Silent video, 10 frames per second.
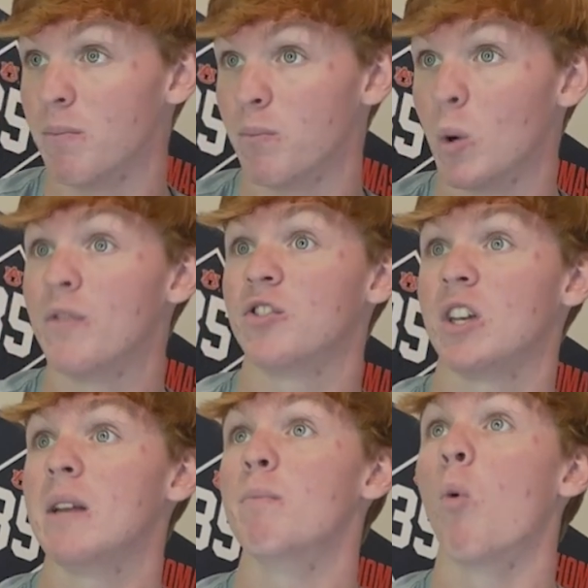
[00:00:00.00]
we've
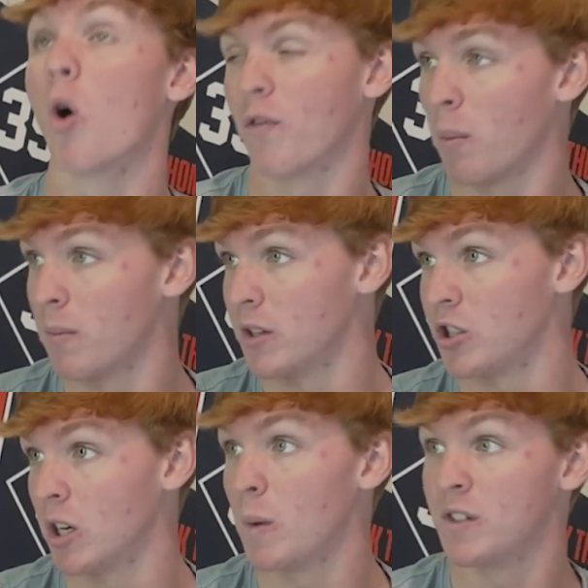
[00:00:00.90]
seen more from him this
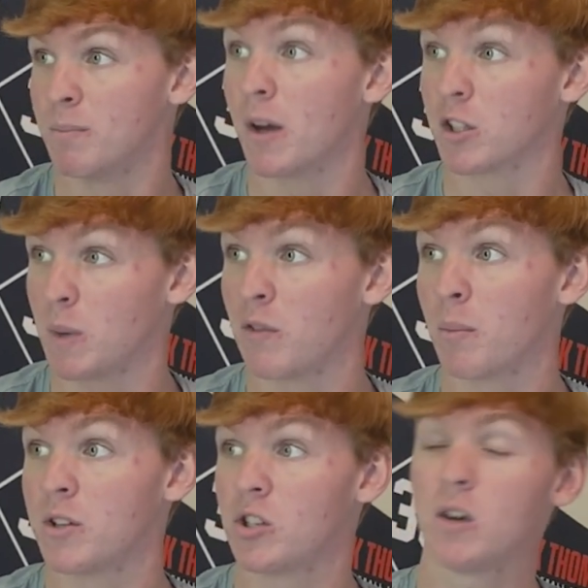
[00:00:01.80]
year. We've seen better speed from him
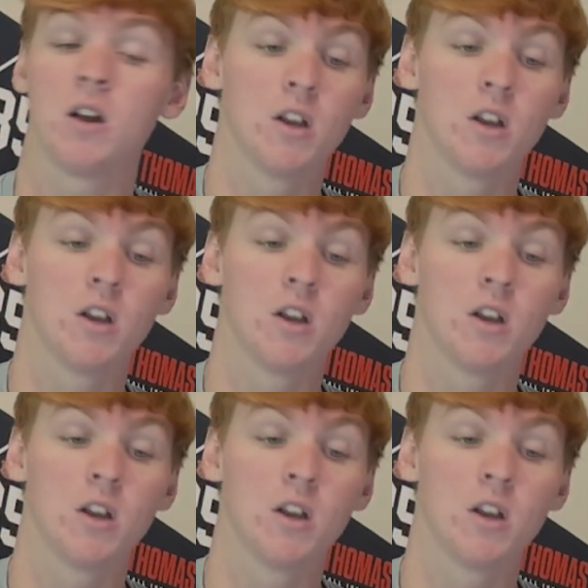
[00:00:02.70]
this year.